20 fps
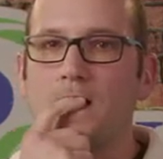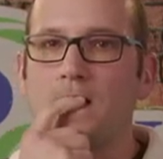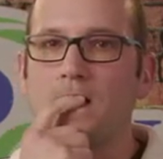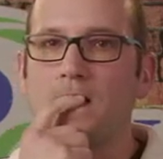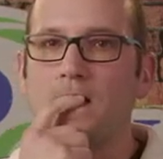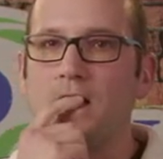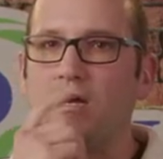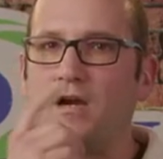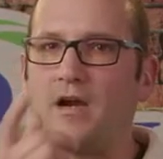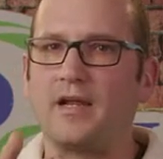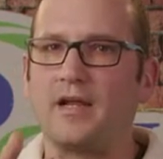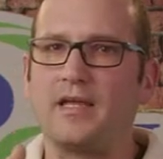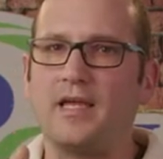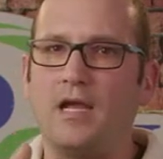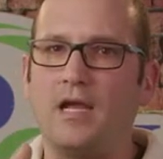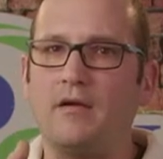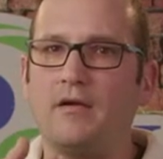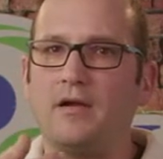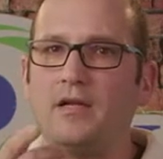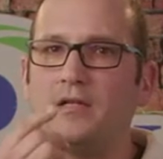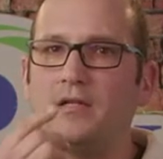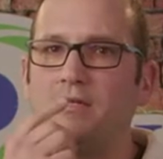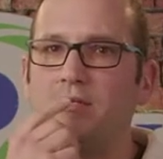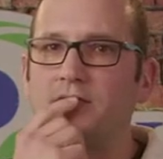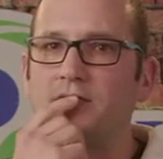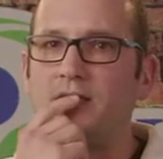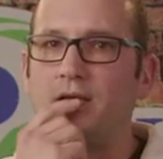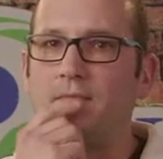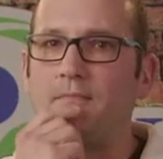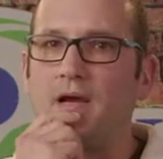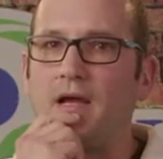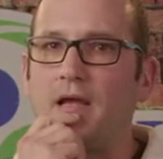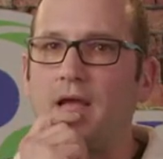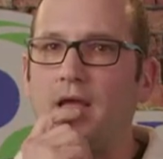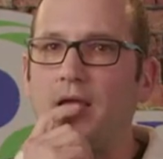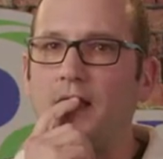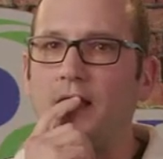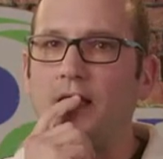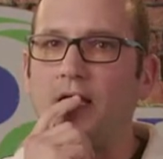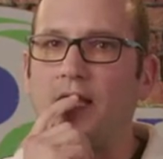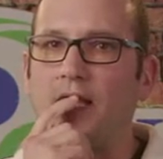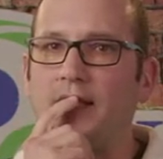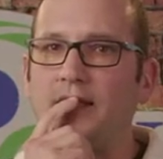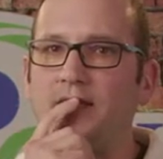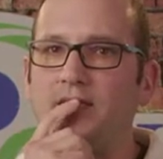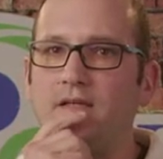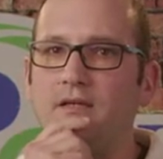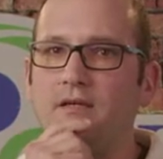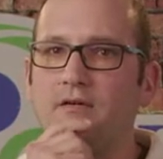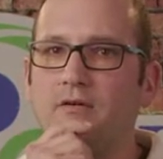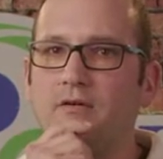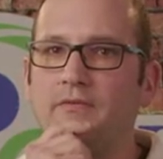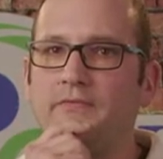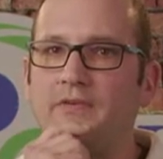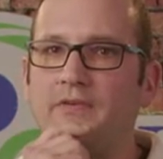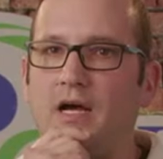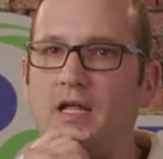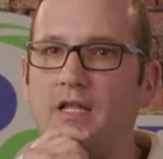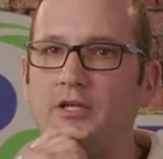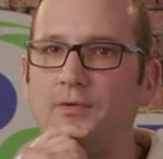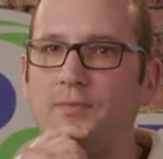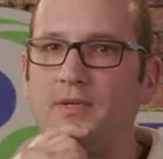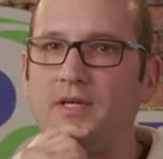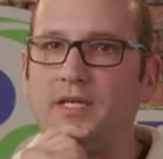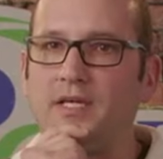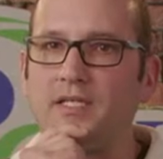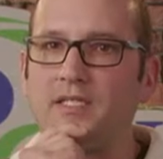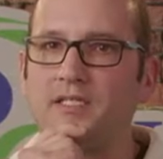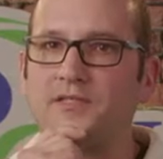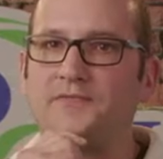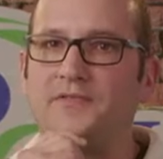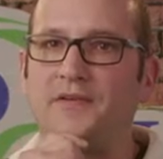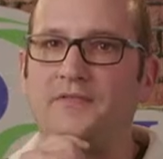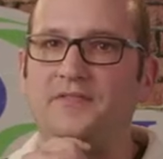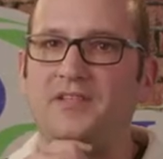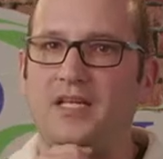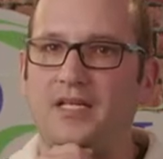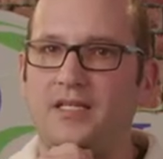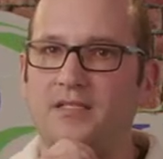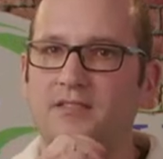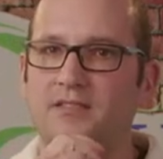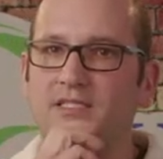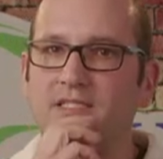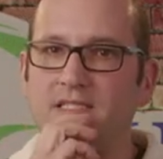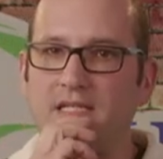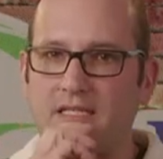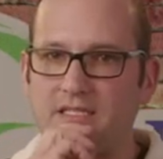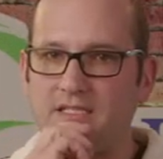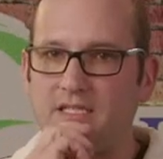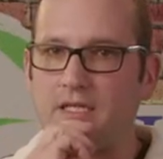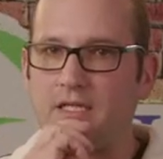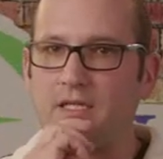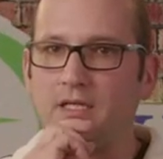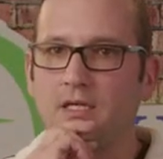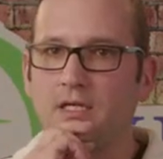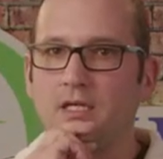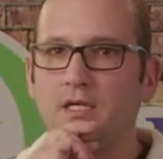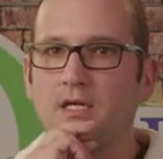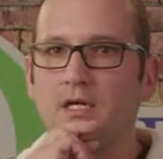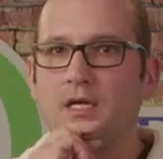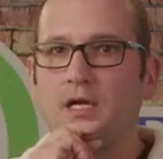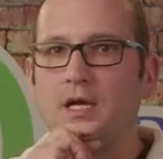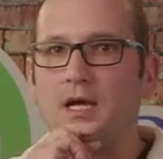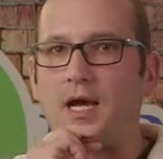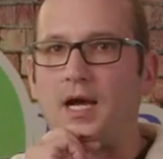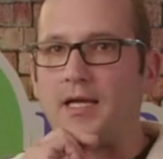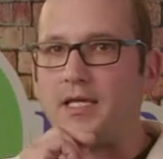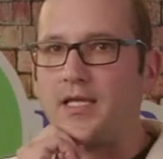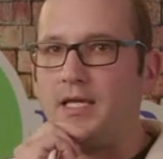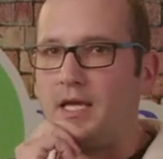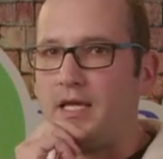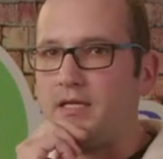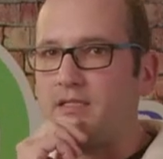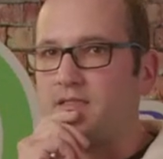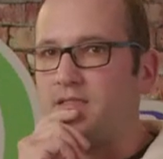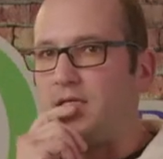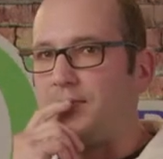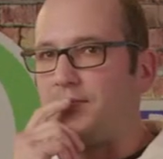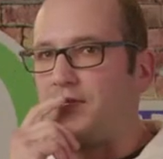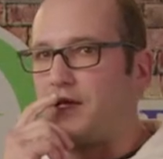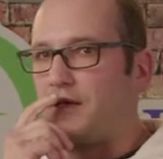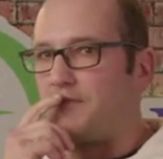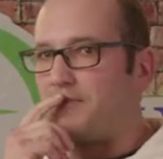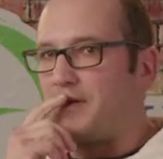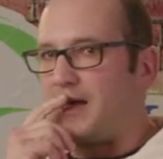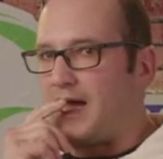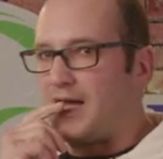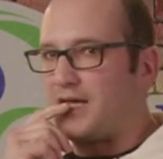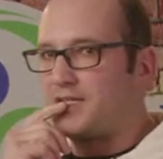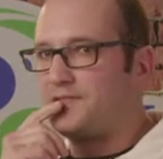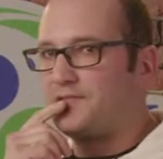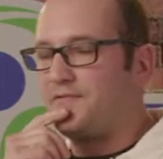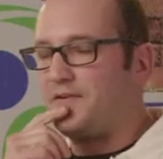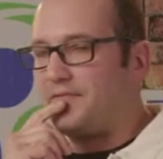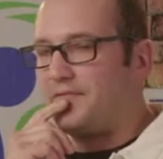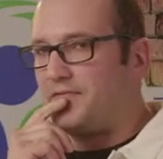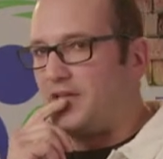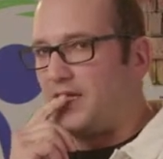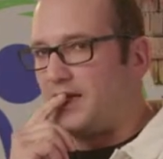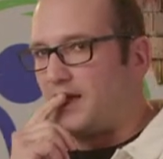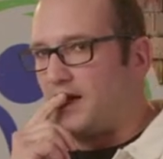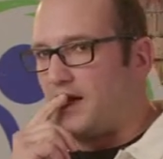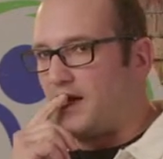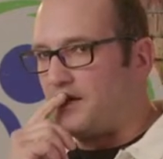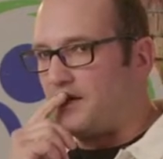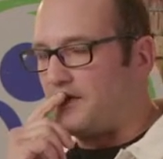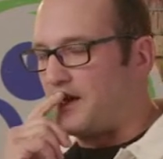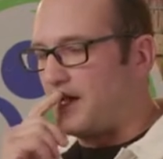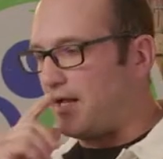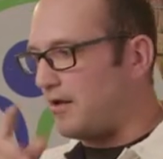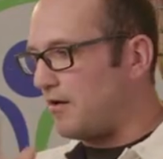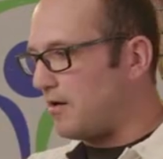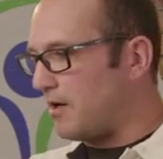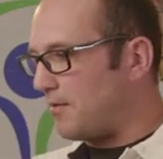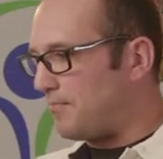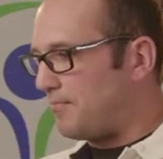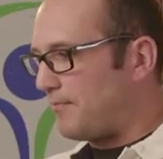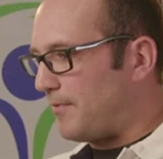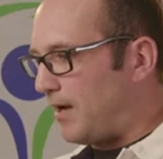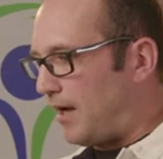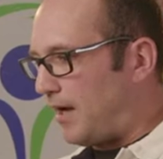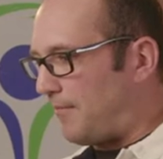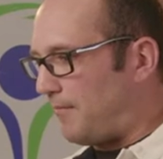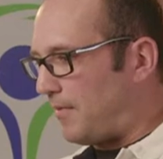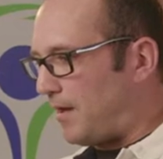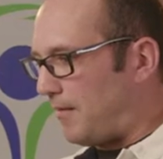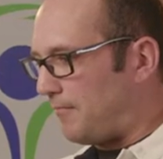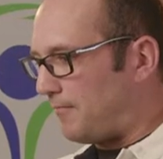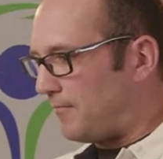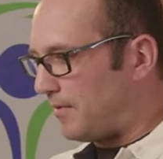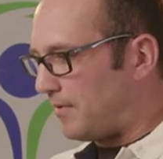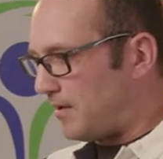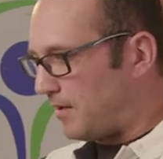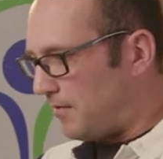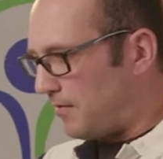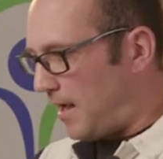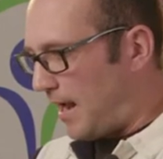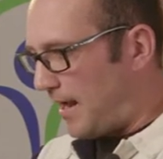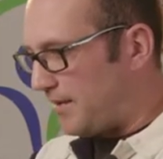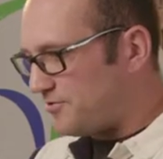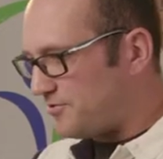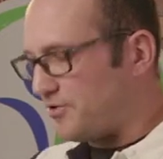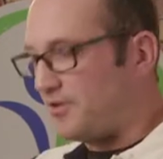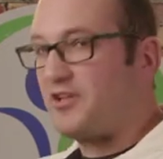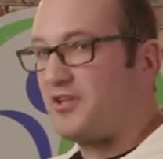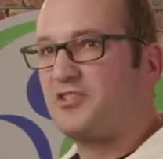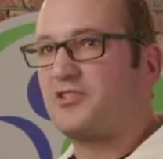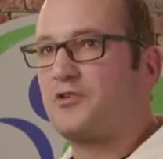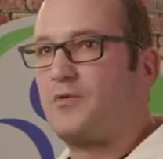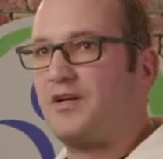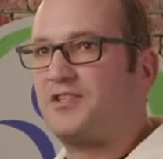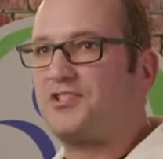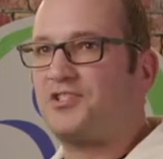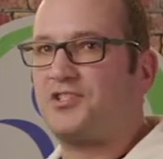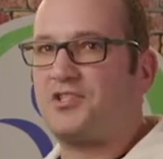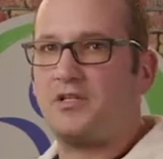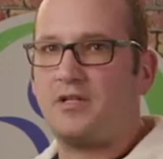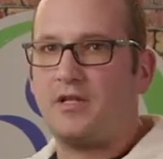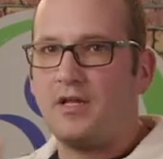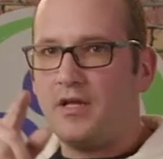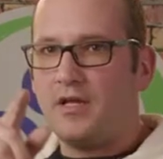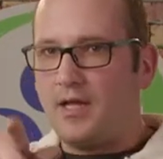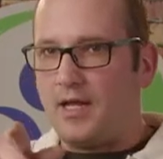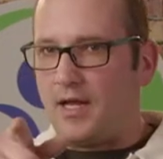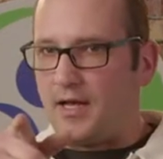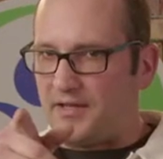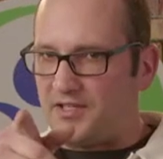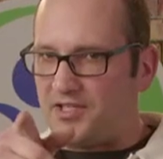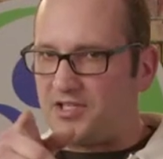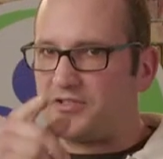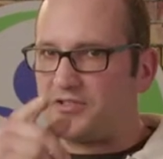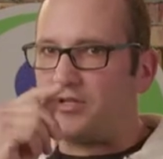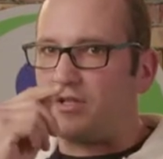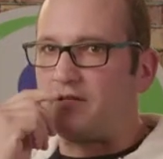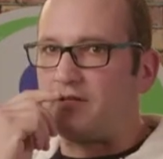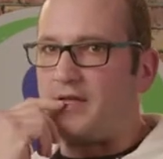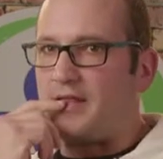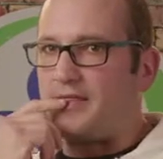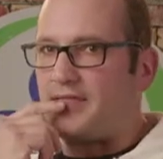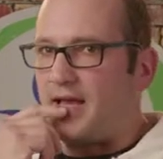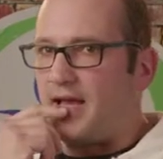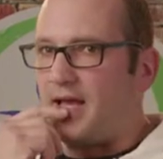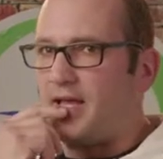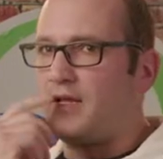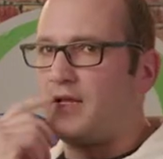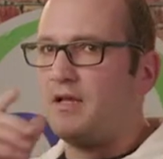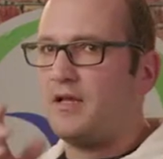all right, Karen, you said my ideal volume is 1560. I can't seem to get past 1500. I know I, am answering this question. I just looked at that.